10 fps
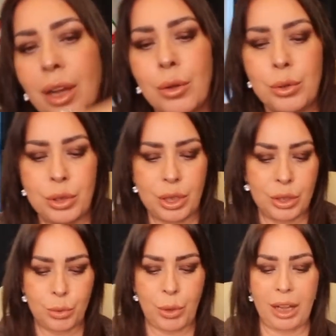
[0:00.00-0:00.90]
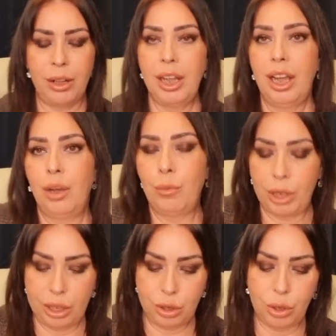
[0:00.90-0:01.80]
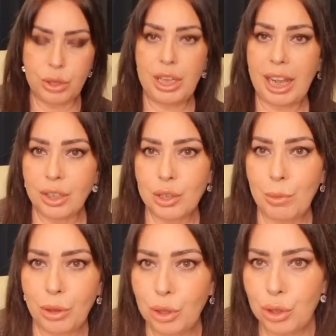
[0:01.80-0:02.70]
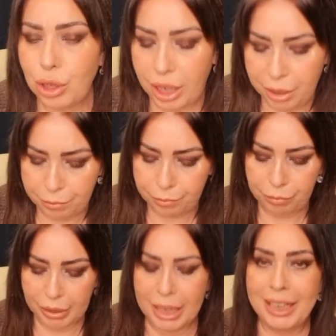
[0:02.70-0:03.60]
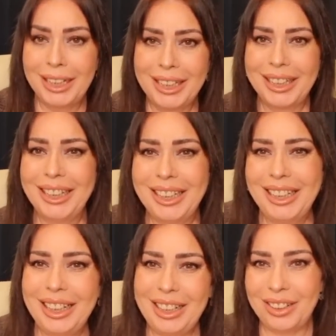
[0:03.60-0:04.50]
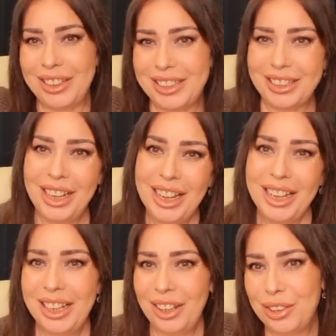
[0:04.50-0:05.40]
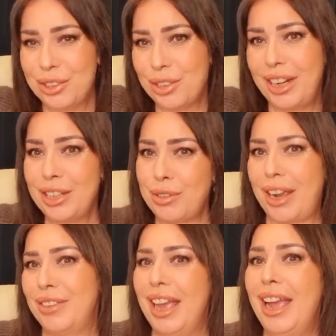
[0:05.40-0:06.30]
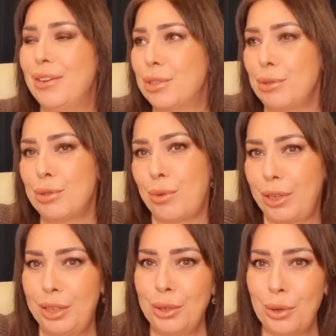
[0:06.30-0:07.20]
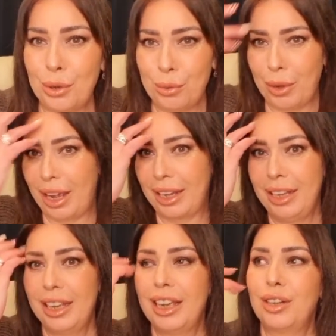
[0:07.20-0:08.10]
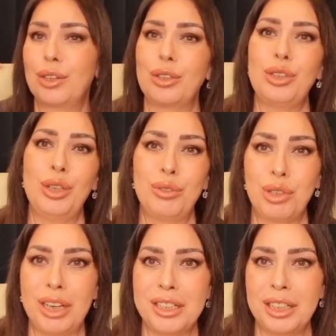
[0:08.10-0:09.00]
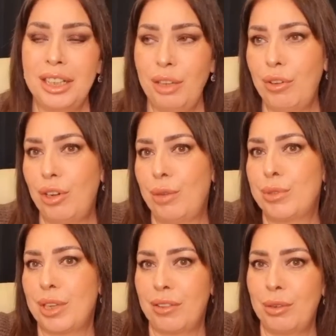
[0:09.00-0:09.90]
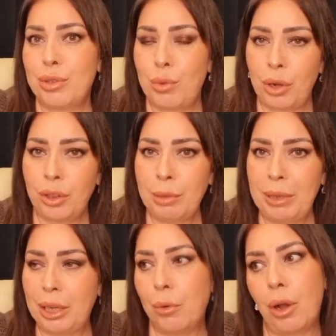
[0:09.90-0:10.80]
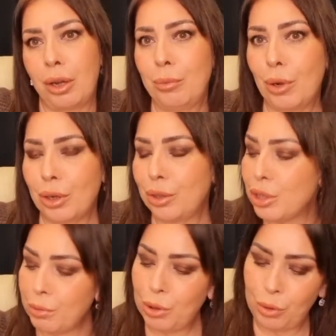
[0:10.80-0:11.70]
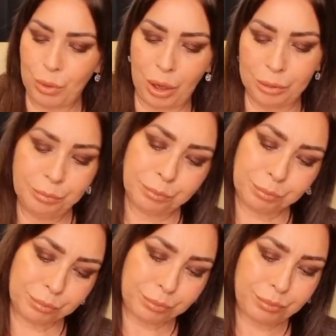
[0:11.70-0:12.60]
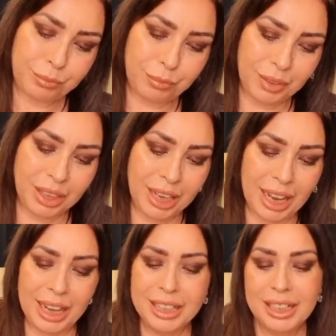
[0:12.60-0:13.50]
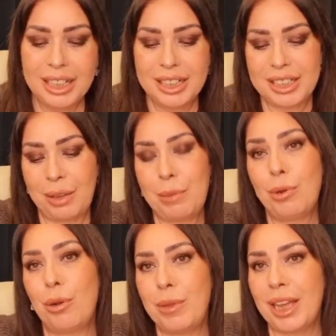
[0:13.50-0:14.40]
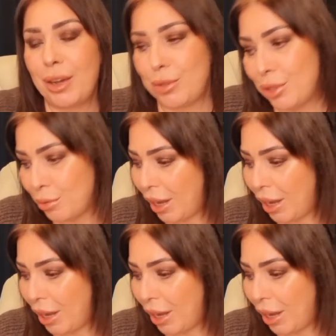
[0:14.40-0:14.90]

those as well. And what he does, he hangs them on the tree. and the trees round the house. There was one in the hallway. I've got two trees in the living room. So there was one on the big one and one on the small one. Yeah. So he bought me those as